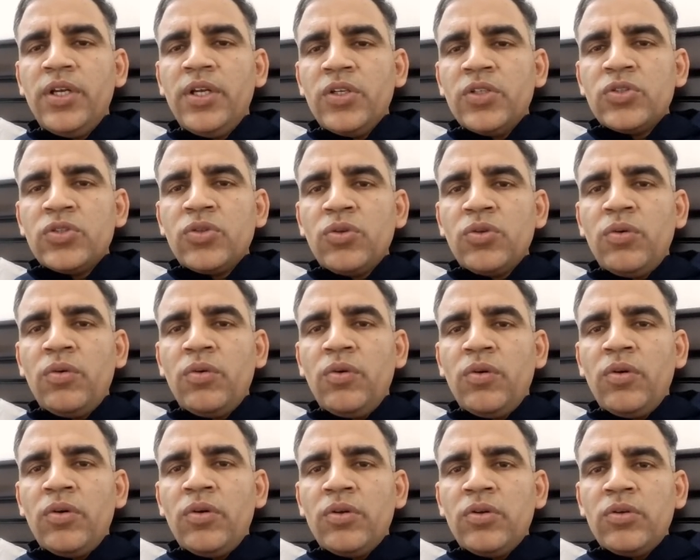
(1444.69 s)

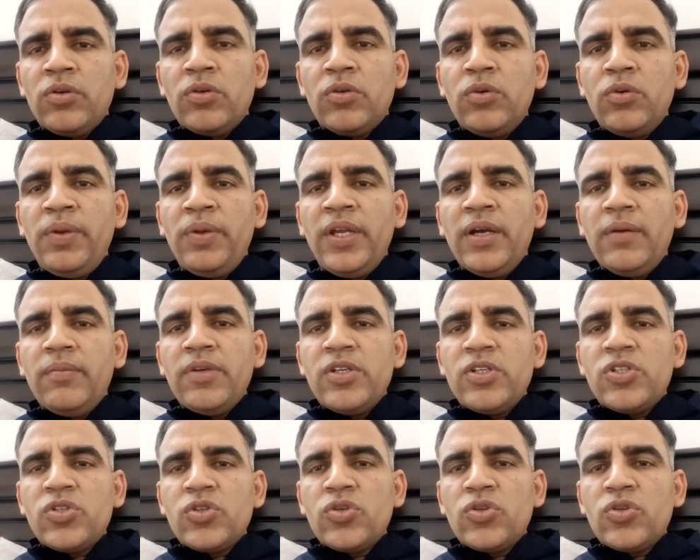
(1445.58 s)
So to become a
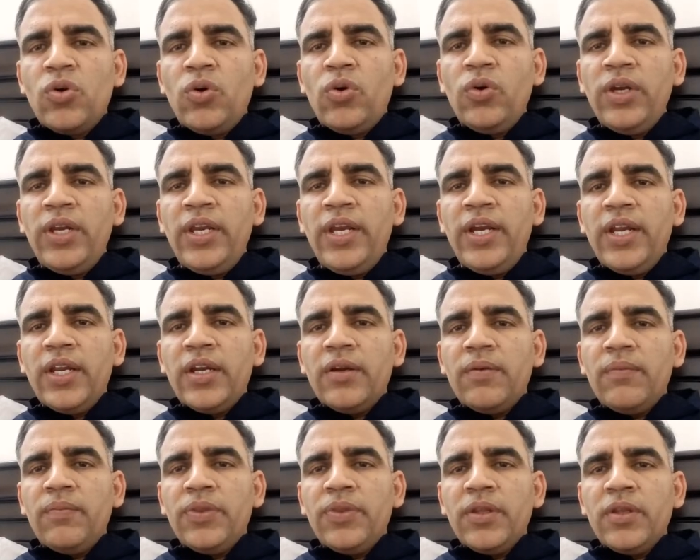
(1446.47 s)
strong
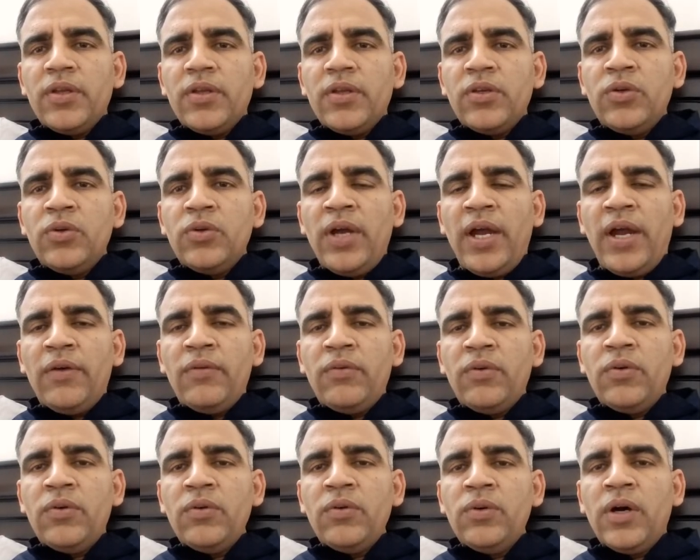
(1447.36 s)
leader, you
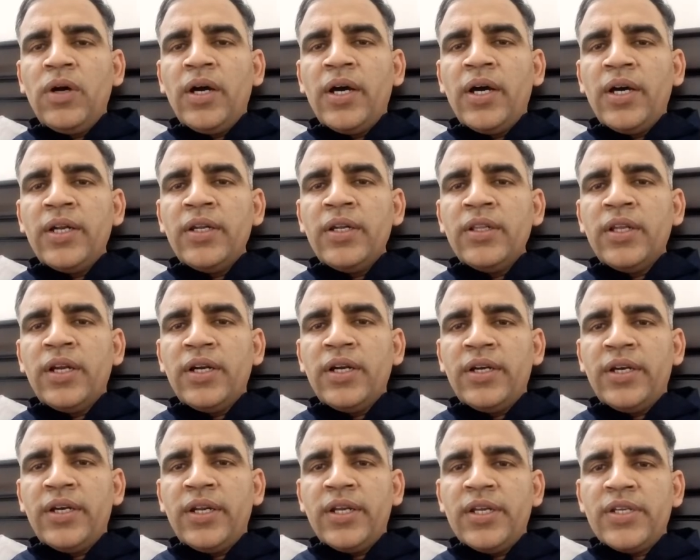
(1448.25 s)
have to earn the
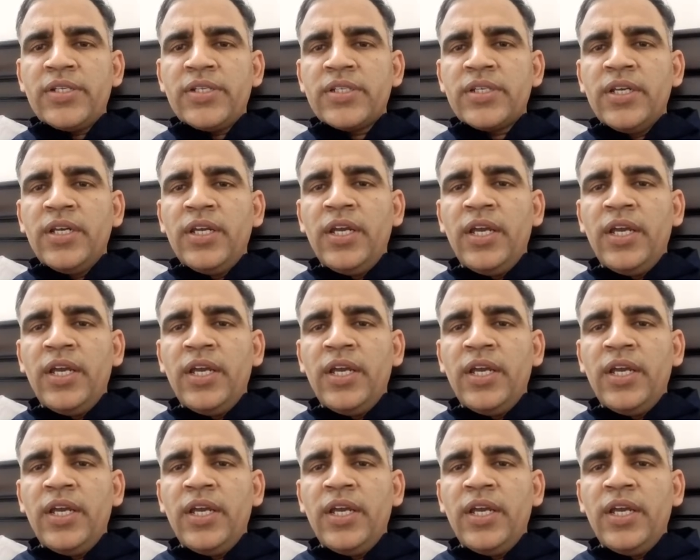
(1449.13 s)
trust,